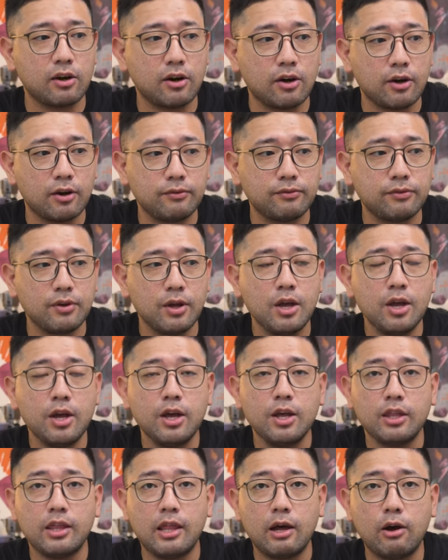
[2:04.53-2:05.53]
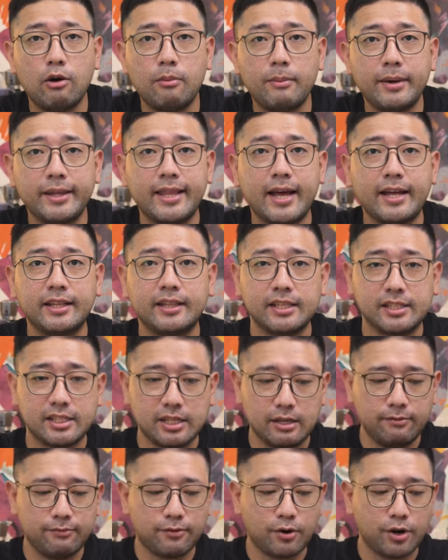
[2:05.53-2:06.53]
of the Comandante
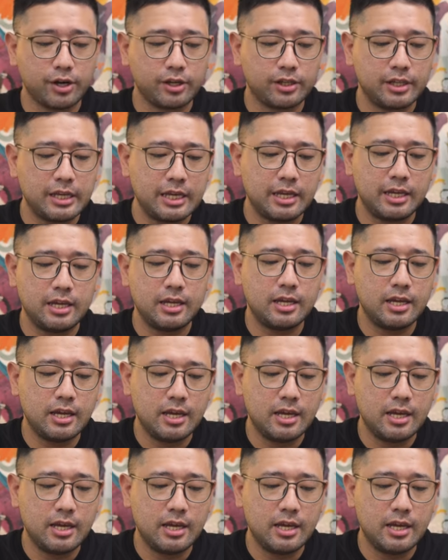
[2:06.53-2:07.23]
C40,